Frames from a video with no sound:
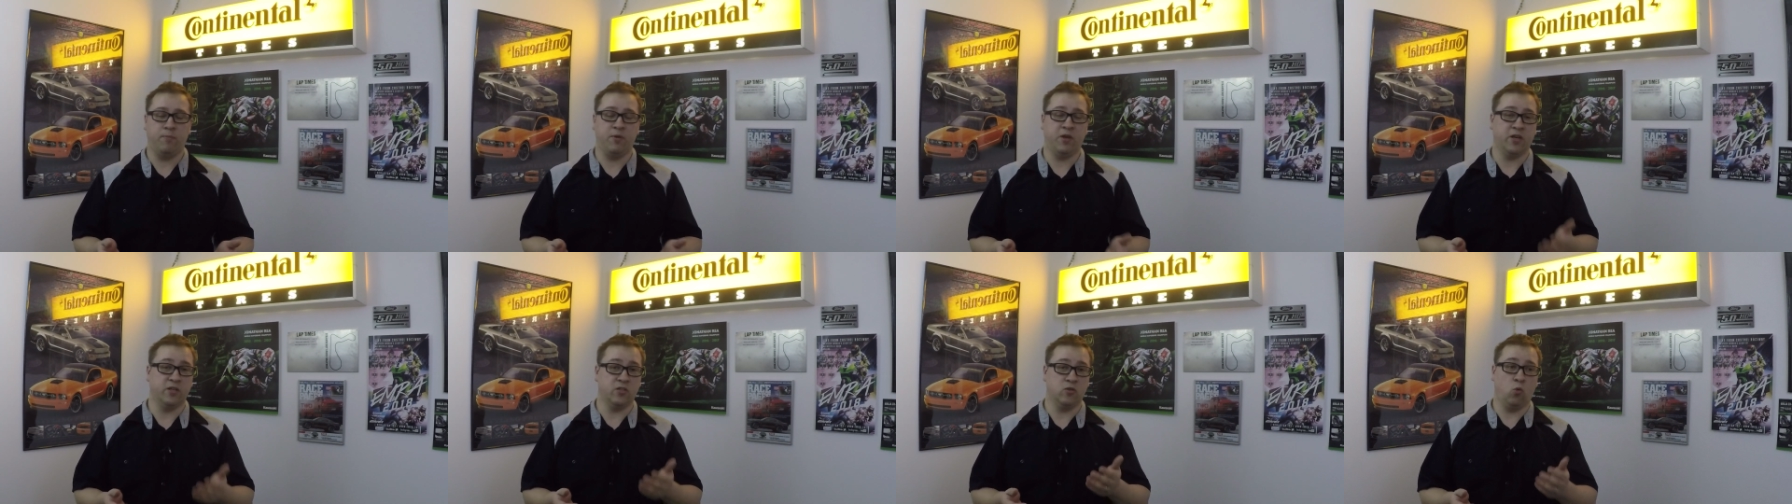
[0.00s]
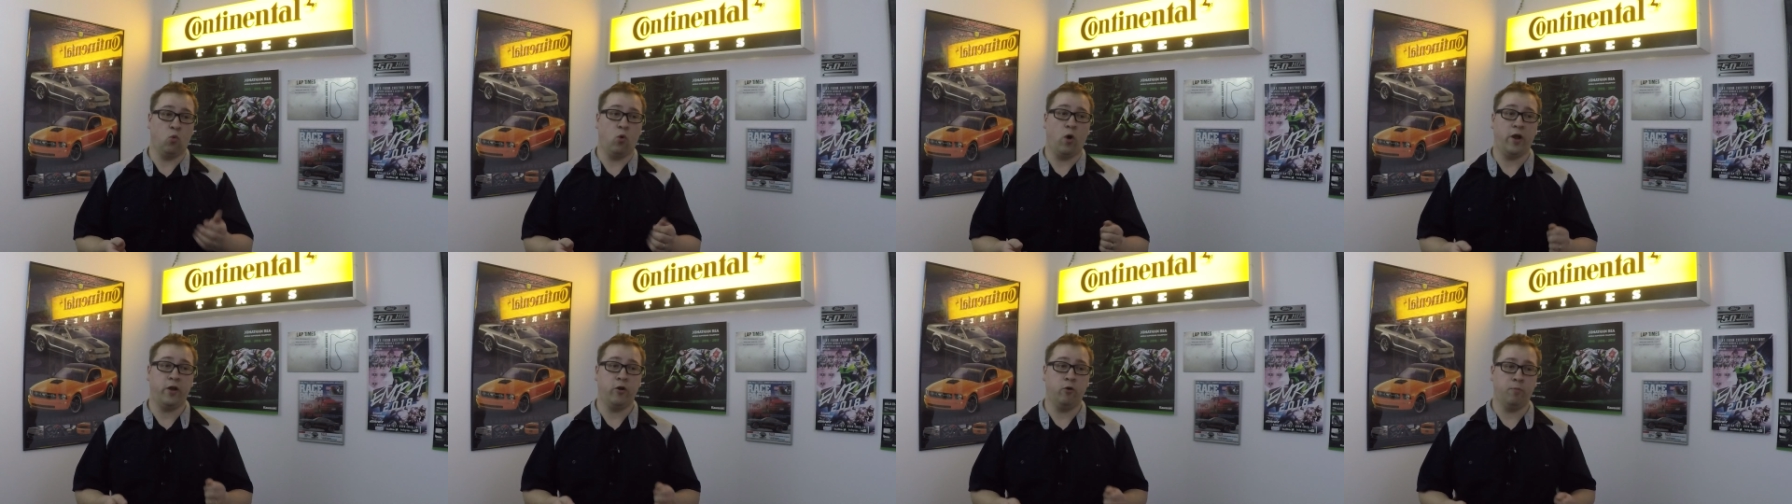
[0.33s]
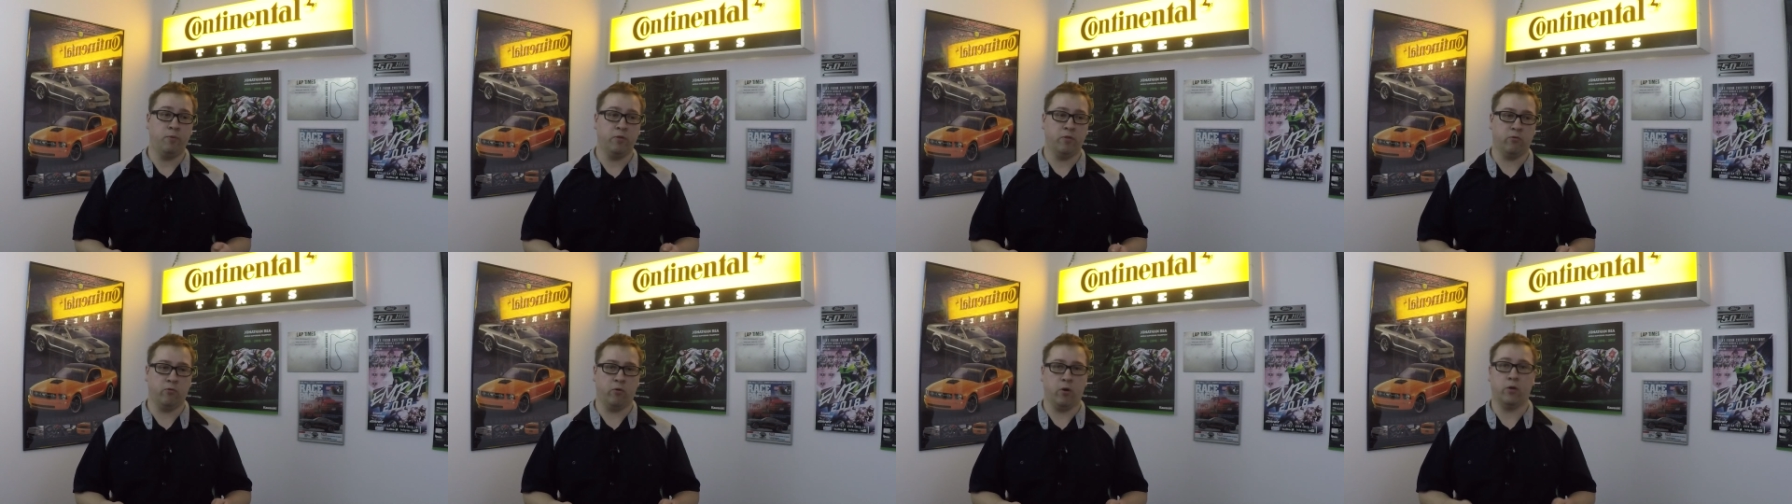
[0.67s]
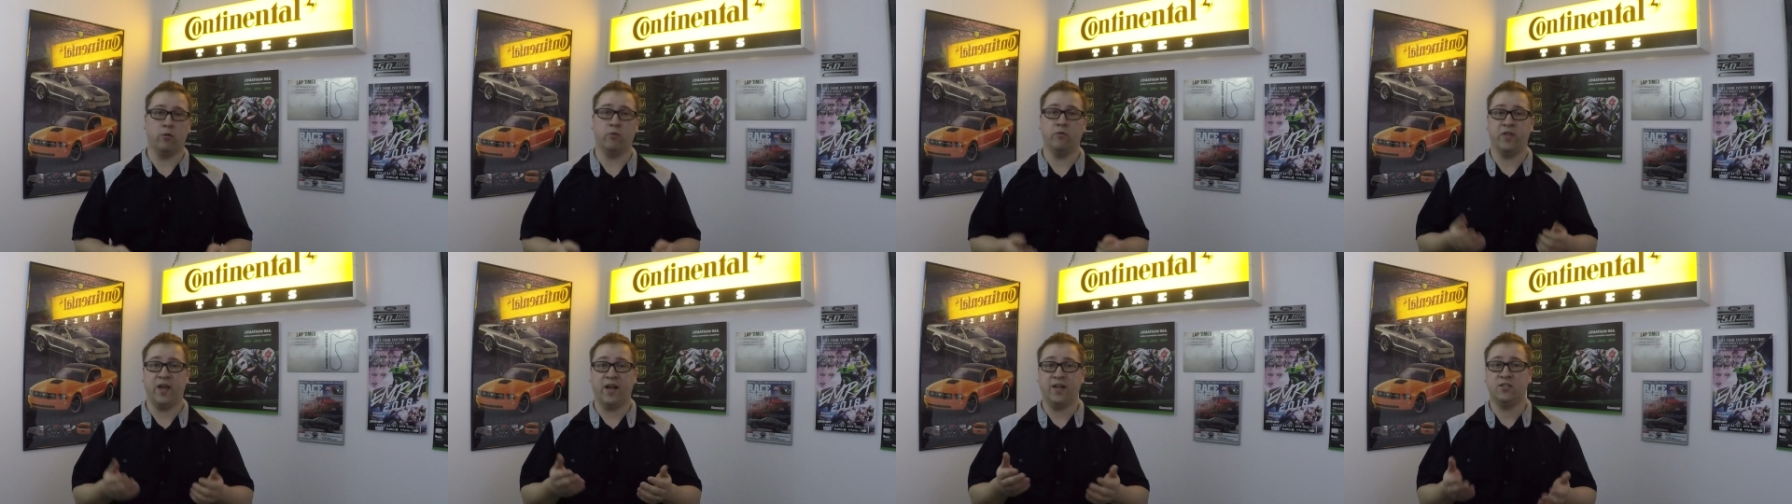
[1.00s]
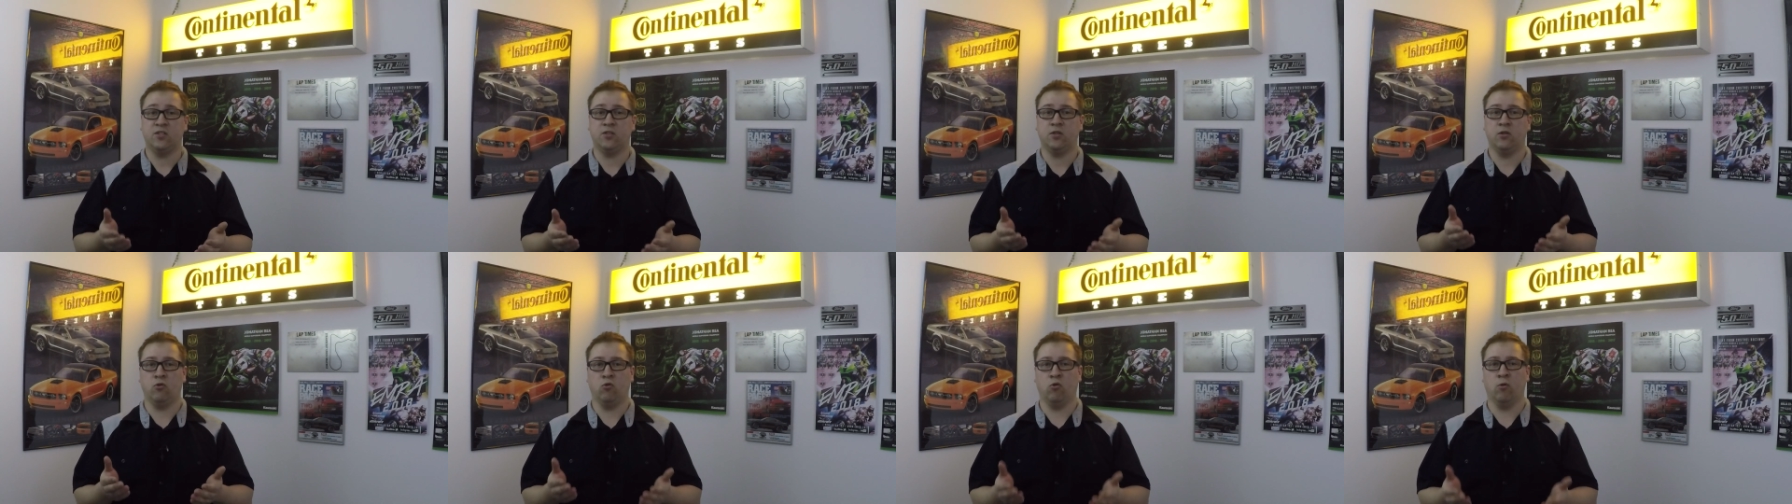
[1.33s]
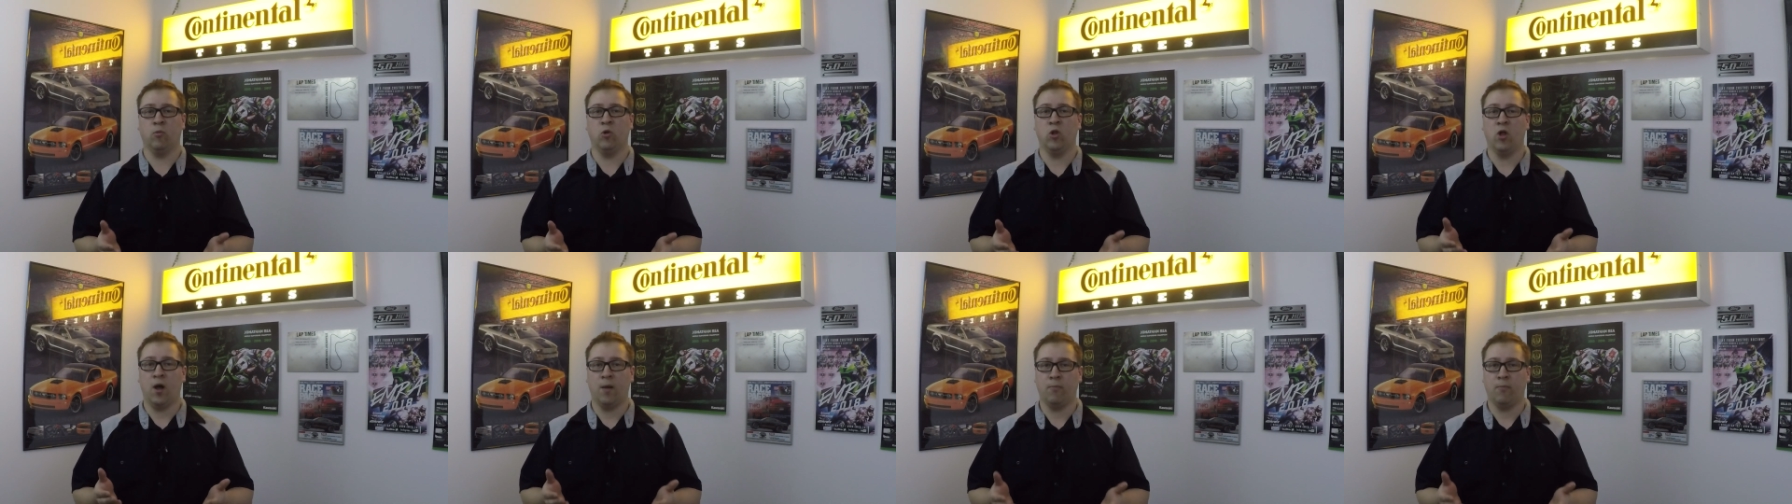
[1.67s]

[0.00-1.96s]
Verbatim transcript: Because at wide open throttle, that's the normal